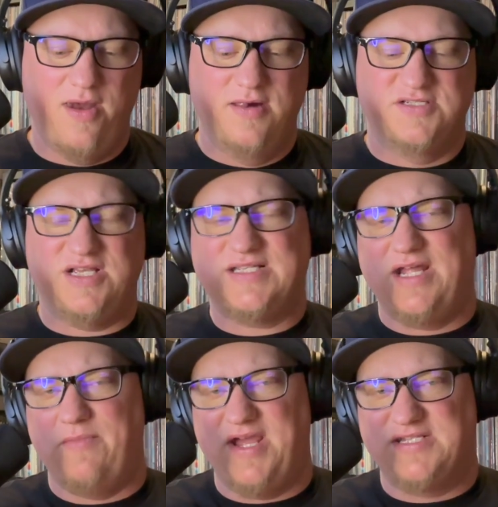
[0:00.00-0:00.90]
So that's
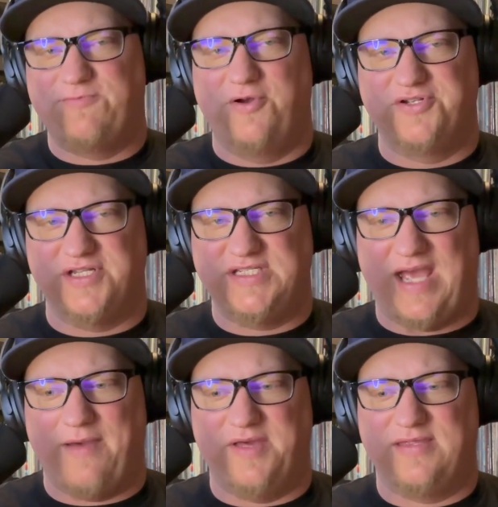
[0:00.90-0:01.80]
kind of my exposure to
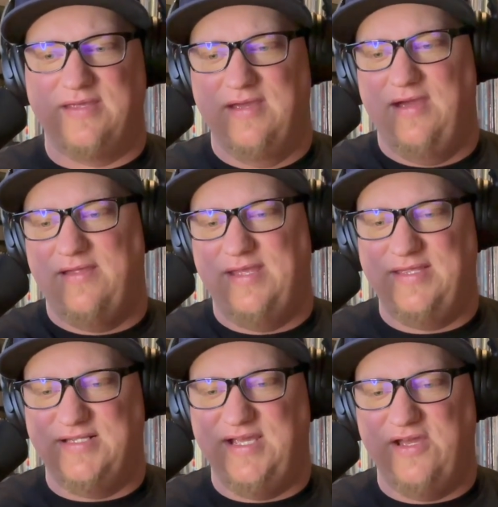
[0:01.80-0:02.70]
Sabbath. Then
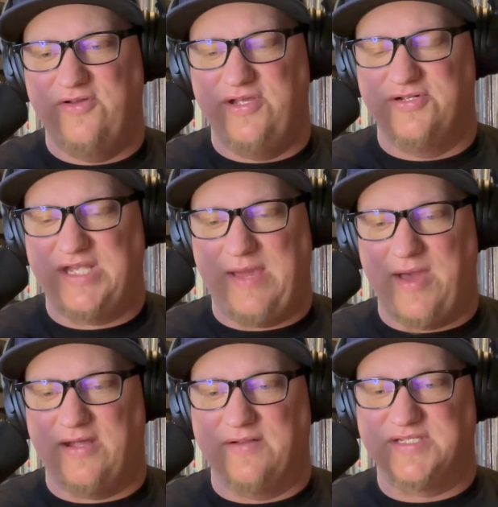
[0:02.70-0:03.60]
the Dio Years came
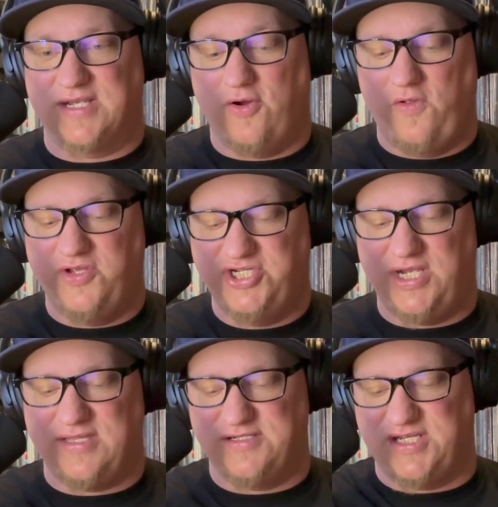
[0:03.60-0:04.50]
out, and I was like, holy
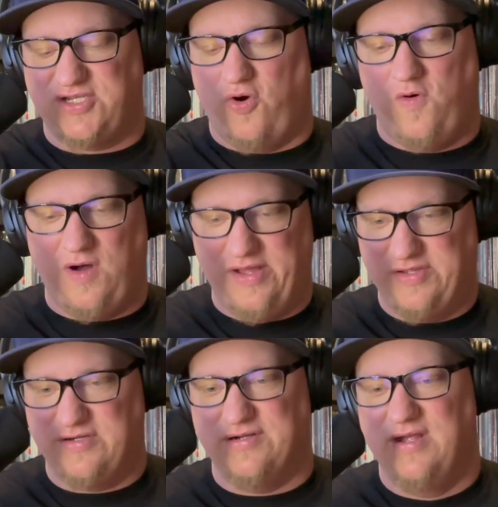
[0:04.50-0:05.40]
shit, there's this whole
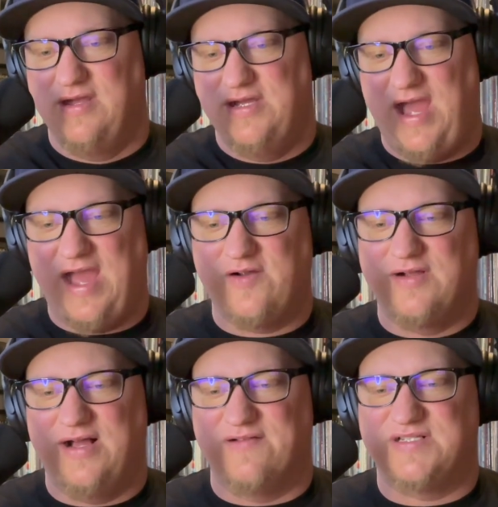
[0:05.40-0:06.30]
other
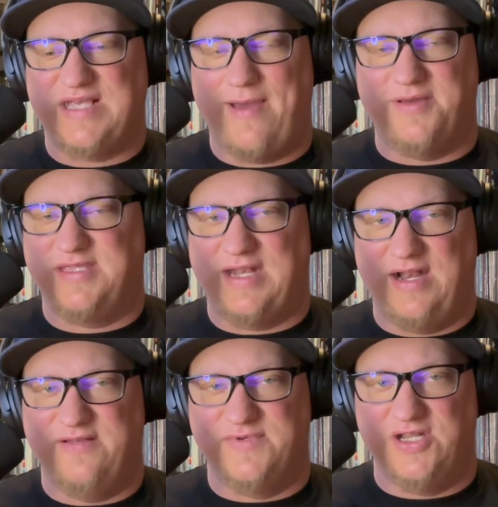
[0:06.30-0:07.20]
era of Sabbath that I
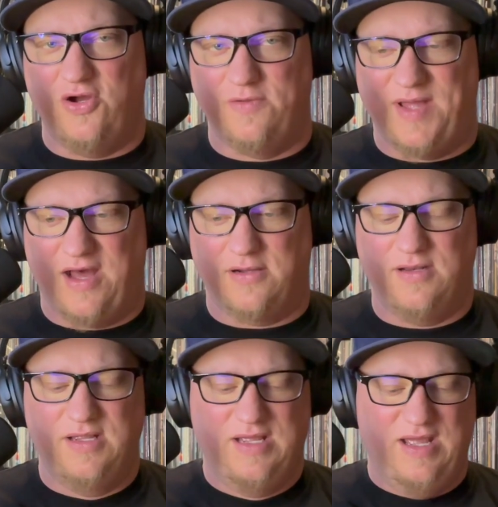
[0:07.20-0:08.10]
didn't even know about.
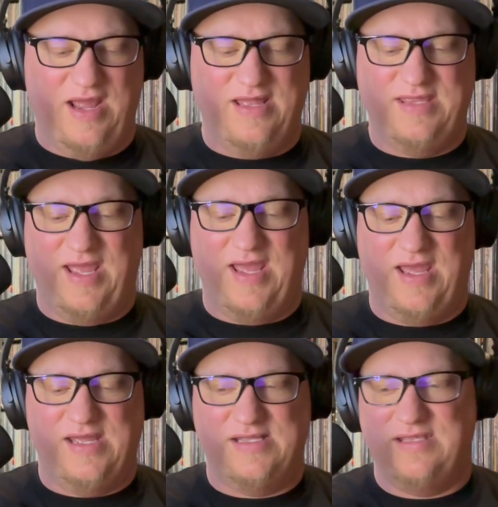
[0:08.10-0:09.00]
And
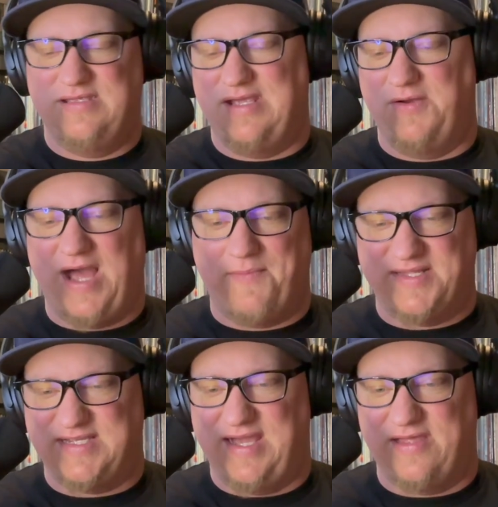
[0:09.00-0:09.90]
then they got
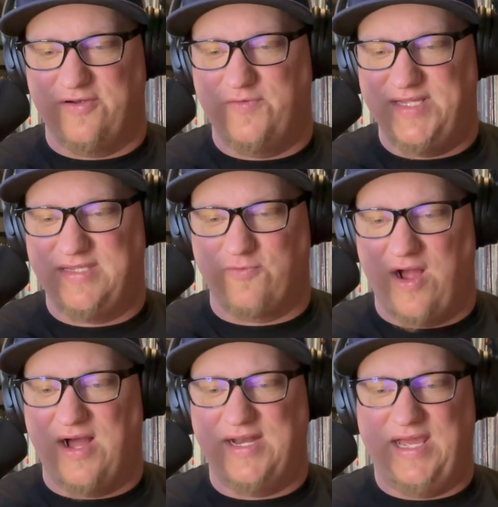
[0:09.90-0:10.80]
back together with
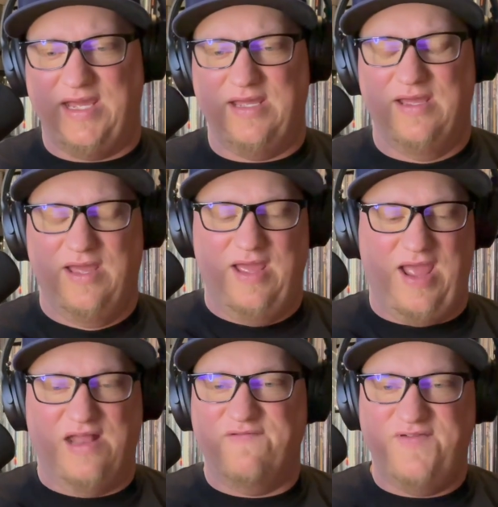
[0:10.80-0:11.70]
Ronnie,
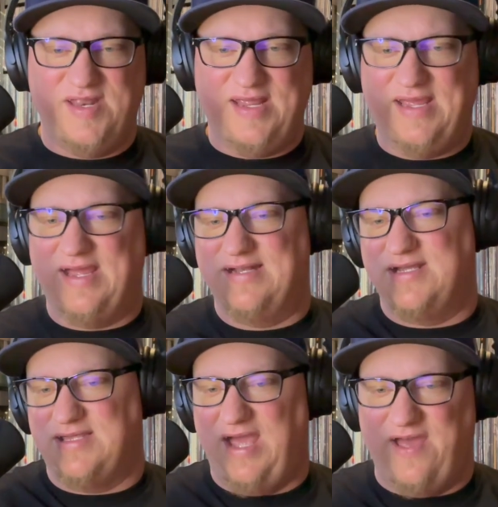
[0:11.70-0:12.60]
and Vinny and
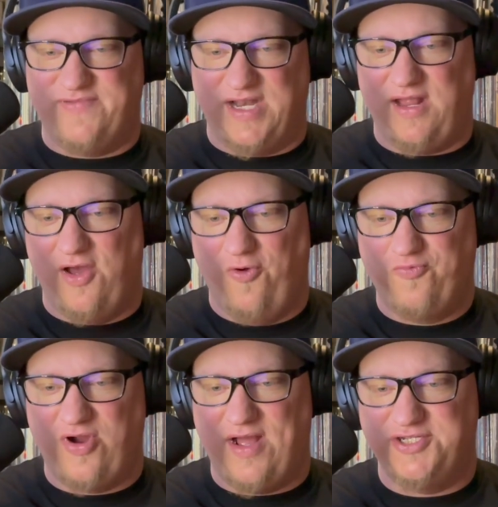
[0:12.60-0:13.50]
did the Heaven and Hell
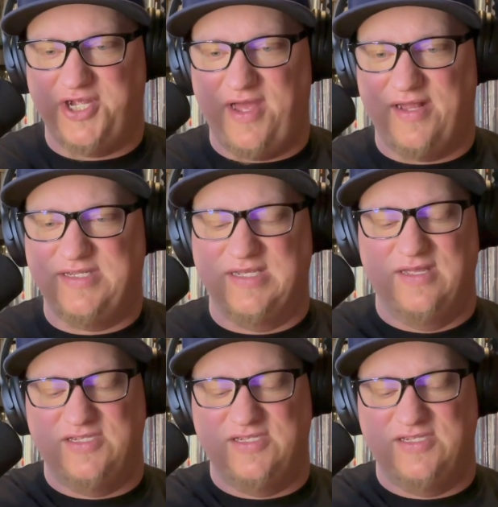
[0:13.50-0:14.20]
project.